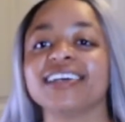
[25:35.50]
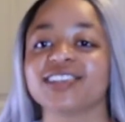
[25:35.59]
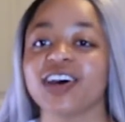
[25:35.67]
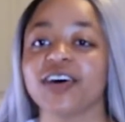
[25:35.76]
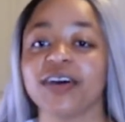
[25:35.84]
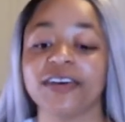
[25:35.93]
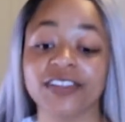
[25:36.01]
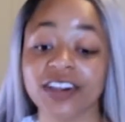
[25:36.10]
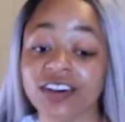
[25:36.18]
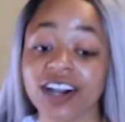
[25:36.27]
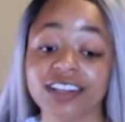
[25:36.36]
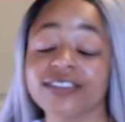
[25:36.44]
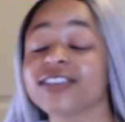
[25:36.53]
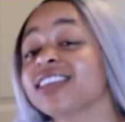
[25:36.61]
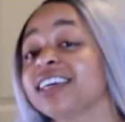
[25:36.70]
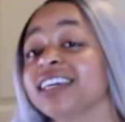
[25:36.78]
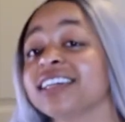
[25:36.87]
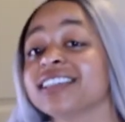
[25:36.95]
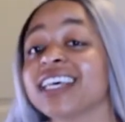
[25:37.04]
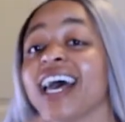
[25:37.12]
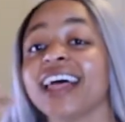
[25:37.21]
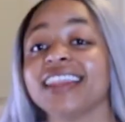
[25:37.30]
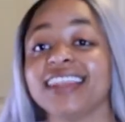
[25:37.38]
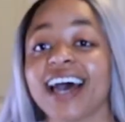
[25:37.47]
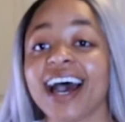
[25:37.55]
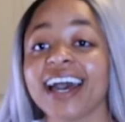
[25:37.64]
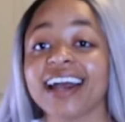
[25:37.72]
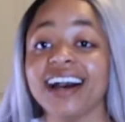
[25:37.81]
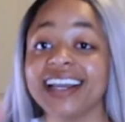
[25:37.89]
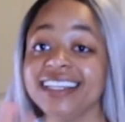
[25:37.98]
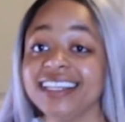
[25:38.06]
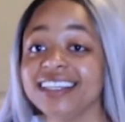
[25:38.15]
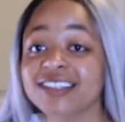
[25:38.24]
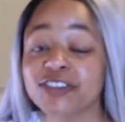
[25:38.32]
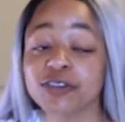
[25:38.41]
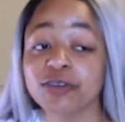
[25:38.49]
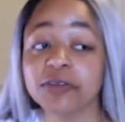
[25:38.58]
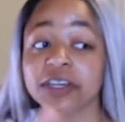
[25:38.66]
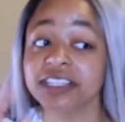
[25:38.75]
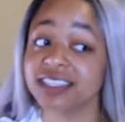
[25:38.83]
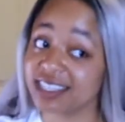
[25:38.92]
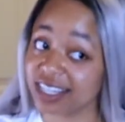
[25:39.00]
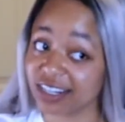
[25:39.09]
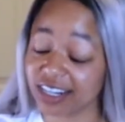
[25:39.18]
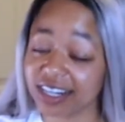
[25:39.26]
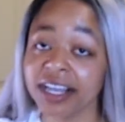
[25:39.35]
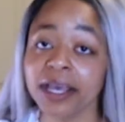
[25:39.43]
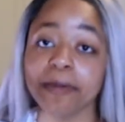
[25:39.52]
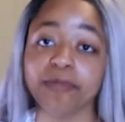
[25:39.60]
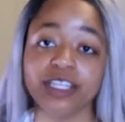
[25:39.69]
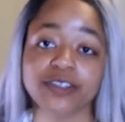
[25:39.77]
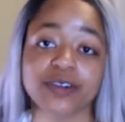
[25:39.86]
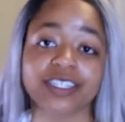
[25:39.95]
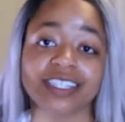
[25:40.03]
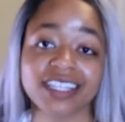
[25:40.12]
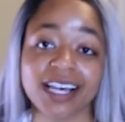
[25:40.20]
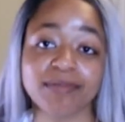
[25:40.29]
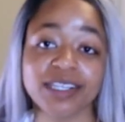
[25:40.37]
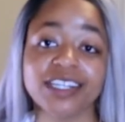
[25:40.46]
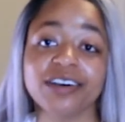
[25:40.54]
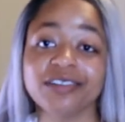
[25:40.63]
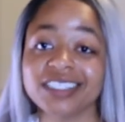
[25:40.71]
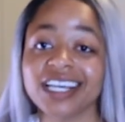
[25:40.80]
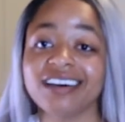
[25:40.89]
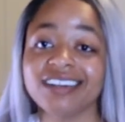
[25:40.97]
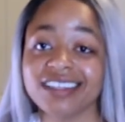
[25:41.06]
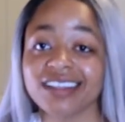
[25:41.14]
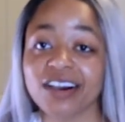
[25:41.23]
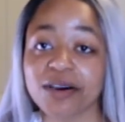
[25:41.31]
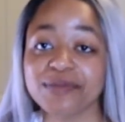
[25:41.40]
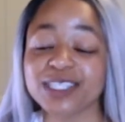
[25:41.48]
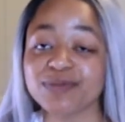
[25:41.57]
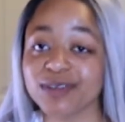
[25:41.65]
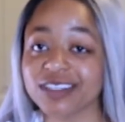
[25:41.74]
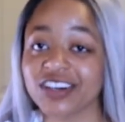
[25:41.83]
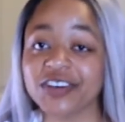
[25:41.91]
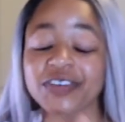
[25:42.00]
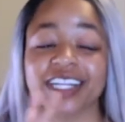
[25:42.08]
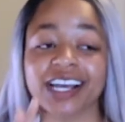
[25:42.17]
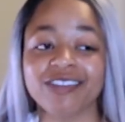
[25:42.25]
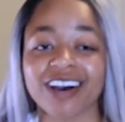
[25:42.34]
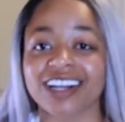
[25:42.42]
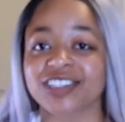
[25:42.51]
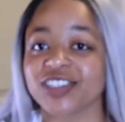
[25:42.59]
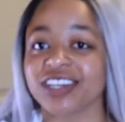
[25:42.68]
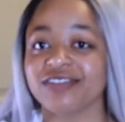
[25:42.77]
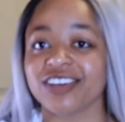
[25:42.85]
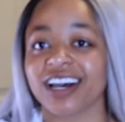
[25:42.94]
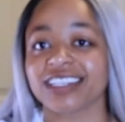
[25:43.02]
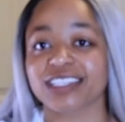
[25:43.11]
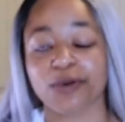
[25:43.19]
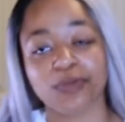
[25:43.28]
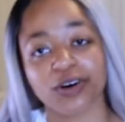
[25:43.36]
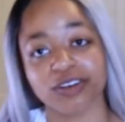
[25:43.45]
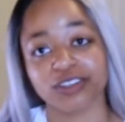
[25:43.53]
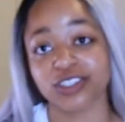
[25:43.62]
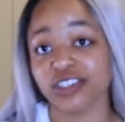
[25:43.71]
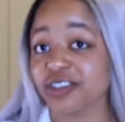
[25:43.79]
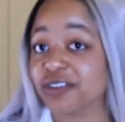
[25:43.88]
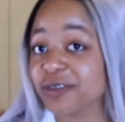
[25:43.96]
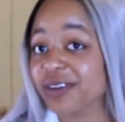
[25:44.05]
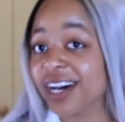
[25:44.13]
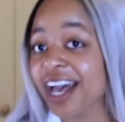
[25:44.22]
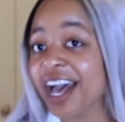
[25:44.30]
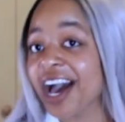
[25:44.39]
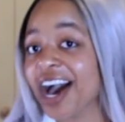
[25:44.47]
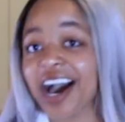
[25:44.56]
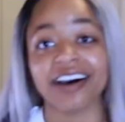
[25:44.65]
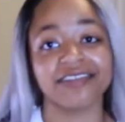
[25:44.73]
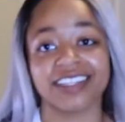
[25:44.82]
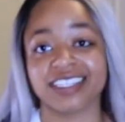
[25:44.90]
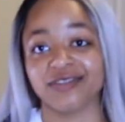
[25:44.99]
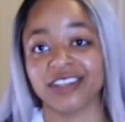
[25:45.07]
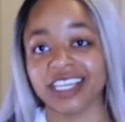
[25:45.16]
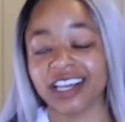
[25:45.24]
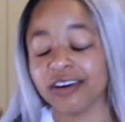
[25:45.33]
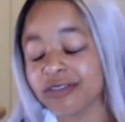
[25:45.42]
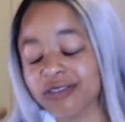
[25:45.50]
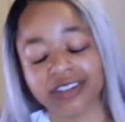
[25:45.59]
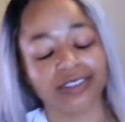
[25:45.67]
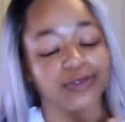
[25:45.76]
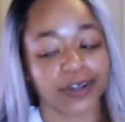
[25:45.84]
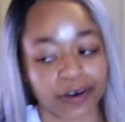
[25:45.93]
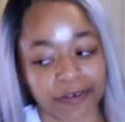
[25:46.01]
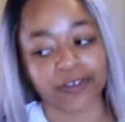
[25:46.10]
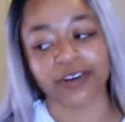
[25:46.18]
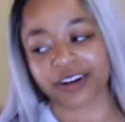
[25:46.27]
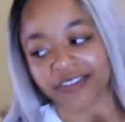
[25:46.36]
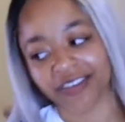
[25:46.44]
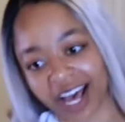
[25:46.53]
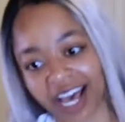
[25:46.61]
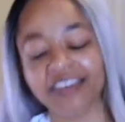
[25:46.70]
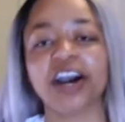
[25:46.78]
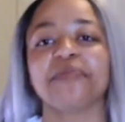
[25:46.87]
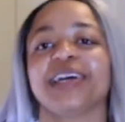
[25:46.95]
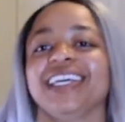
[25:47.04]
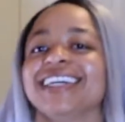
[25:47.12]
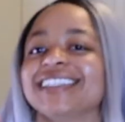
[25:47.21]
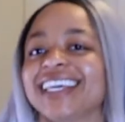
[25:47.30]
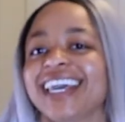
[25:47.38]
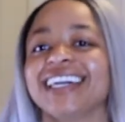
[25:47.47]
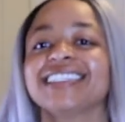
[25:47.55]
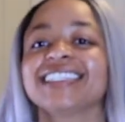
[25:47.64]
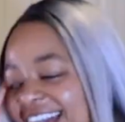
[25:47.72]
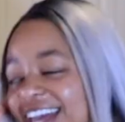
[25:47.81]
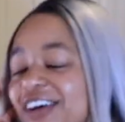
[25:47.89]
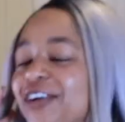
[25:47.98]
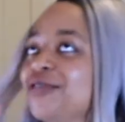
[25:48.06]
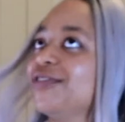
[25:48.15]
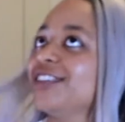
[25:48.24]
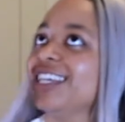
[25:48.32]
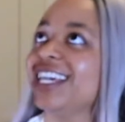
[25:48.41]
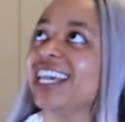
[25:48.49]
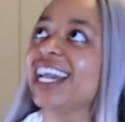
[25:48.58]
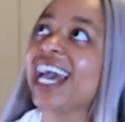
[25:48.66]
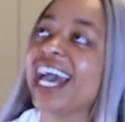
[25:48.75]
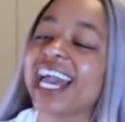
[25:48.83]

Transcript: So if there are other things that I need to consider, be sure to let me know down in the comments below, and I will actually give you guys a part 2 of this video, or 3 or 4 or 5, how many it takes, and hopefully